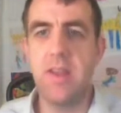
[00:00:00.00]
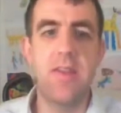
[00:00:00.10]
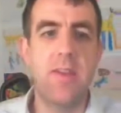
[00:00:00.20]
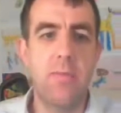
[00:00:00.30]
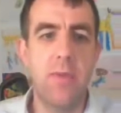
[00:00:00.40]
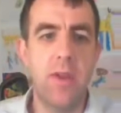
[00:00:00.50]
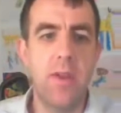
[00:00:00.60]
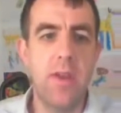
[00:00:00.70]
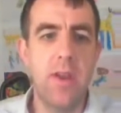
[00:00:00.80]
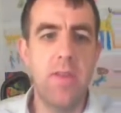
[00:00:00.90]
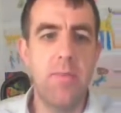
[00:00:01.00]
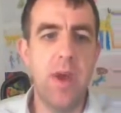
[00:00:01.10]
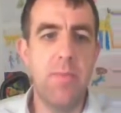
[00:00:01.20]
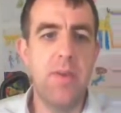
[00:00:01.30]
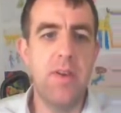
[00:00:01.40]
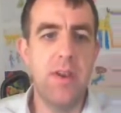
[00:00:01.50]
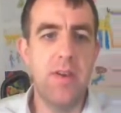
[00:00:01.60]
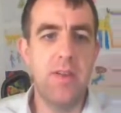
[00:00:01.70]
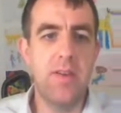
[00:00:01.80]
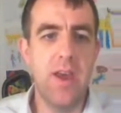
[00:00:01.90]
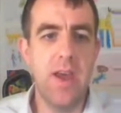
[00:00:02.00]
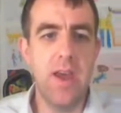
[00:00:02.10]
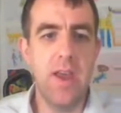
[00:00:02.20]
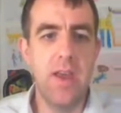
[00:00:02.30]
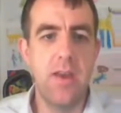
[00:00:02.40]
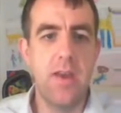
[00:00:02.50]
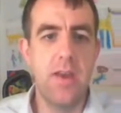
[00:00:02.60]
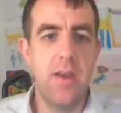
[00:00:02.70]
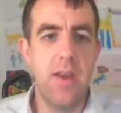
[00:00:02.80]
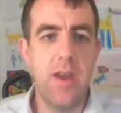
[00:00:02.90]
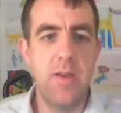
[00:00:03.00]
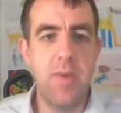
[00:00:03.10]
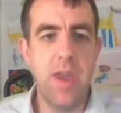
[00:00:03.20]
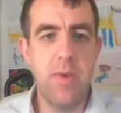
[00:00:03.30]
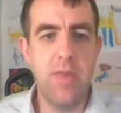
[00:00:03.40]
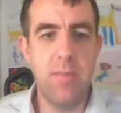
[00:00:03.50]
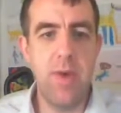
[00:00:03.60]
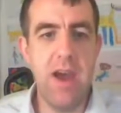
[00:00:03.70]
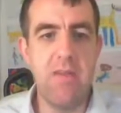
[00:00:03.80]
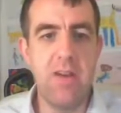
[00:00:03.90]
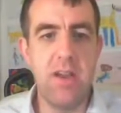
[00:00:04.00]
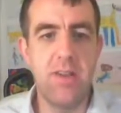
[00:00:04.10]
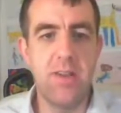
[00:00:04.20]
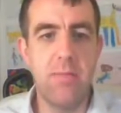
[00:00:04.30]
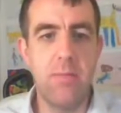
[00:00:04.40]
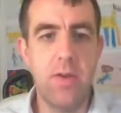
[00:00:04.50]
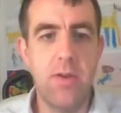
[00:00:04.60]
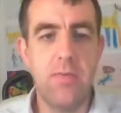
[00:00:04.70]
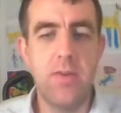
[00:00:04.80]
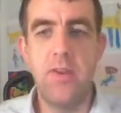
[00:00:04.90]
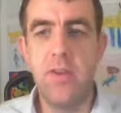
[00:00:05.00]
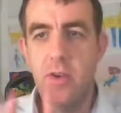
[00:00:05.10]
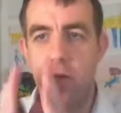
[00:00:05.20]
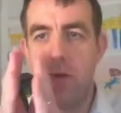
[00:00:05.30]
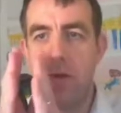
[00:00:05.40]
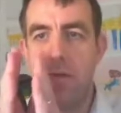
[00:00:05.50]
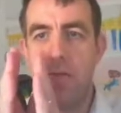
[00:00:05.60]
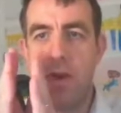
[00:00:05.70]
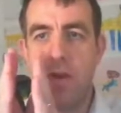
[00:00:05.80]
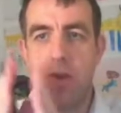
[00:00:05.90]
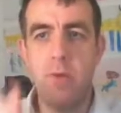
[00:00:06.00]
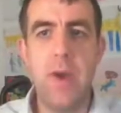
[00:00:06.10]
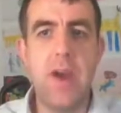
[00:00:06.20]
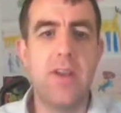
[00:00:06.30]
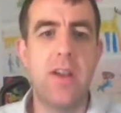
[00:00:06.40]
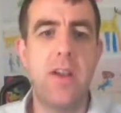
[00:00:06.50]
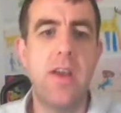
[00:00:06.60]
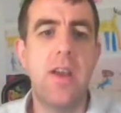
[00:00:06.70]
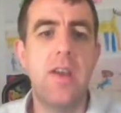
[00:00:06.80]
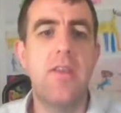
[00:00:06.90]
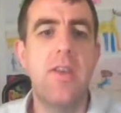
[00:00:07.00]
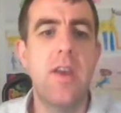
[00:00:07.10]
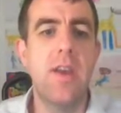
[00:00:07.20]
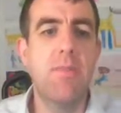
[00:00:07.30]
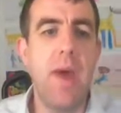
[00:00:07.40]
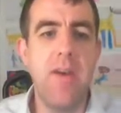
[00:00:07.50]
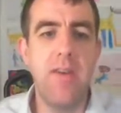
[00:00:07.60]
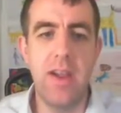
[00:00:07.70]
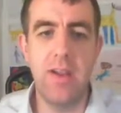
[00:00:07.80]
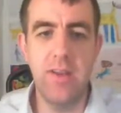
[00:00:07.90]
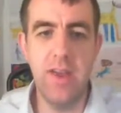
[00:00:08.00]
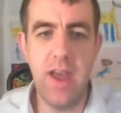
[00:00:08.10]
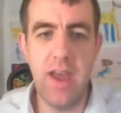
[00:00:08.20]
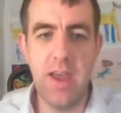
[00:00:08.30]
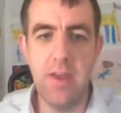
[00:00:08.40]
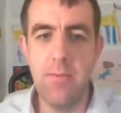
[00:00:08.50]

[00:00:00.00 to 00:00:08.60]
symbol, is perpendicular to A. And B with the parallel symbol, these two vertical parallel lines, is parallel to A.